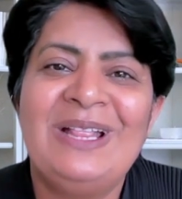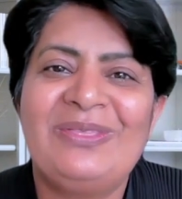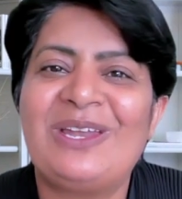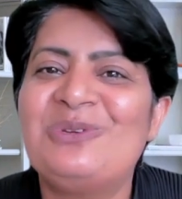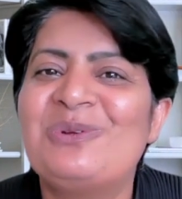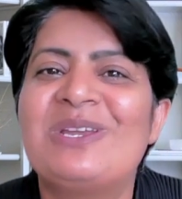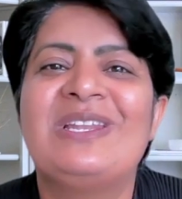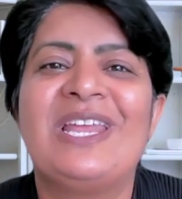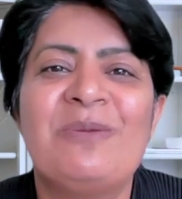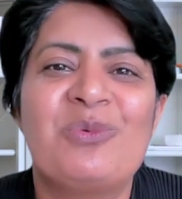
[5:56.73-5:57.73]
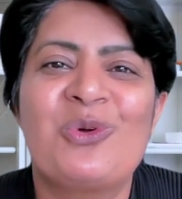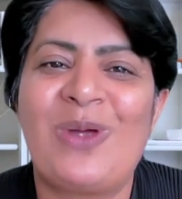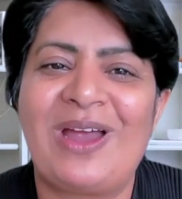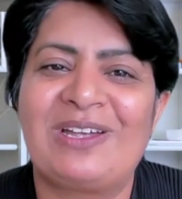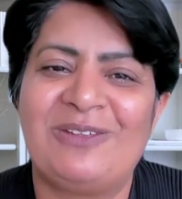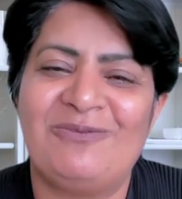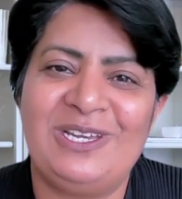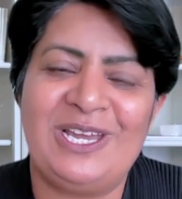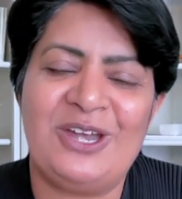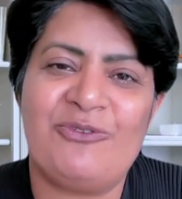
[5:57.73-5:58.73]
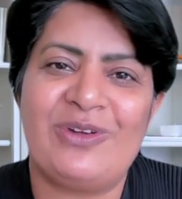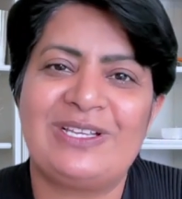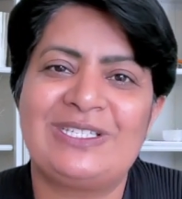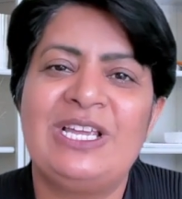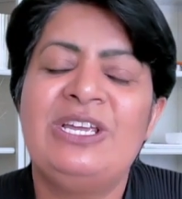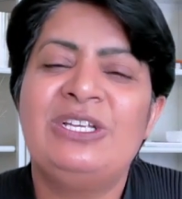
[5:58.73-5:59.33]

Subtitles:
that you can then proactively address.